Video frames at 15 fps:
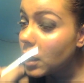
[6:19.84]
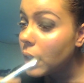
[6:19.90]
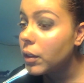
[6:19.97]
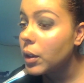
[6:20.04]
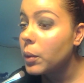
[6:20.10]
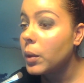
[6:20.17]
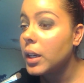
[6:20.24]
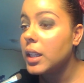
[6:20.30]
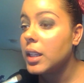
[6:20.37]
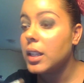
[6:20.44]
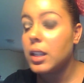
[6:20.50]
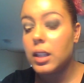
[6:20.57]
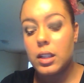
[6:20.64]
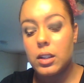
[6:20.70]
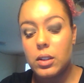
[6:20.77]
If you wanted it
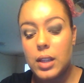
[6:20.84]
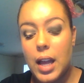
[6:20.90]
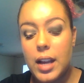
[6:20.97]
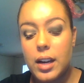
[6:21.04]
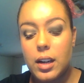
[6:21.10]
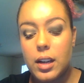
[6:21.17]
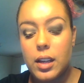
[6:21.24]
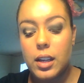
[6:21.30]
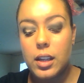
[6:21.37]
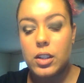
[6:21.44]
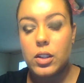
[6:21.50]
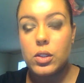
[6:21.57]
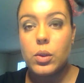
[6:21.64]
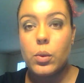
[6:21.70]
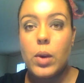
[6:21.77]
a little lighter, you could
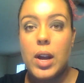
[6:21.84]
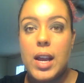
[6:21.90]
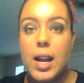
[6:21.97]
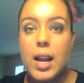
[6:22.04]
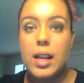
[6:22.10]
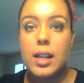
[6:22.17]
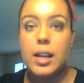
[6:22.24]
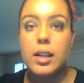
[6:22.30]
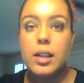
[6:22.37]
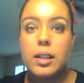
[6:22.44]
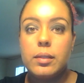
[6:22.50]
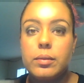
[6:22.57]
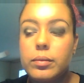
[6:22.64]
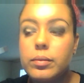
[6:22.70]
use a white eyeliner.